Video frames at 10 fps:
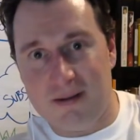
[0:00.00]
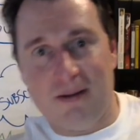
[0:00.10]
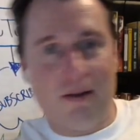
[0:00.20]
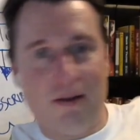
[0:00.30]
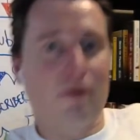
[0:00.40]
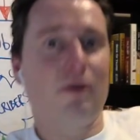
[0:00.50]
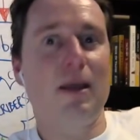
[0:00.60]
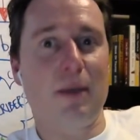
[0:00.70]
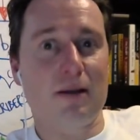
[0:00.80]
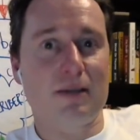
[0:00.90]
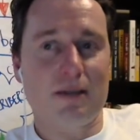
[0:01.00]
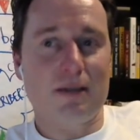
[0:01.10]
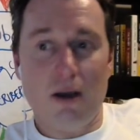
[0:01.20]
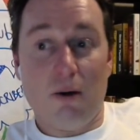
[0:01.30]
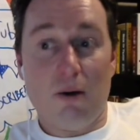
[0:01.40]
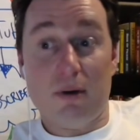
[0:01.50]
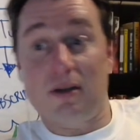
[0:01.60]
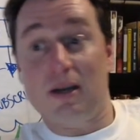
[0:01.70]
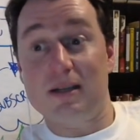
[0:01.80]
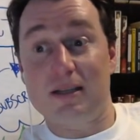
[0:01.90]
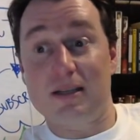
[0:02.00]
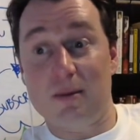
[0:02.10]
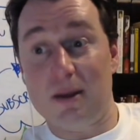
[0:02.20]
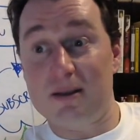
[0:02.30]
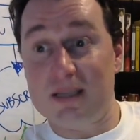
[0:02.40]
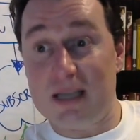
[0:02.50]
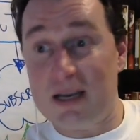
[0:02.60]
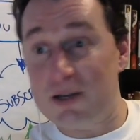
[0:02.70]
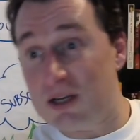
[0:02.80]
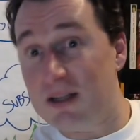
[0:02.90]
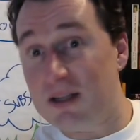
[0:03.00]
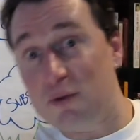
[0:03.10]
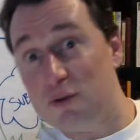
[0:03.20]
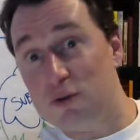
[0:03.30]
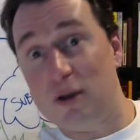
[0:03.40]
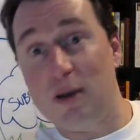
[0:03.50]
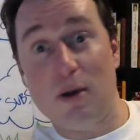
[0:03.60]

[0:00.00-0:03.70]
You know, get me on, wait till you guys see me on stage and live the dream.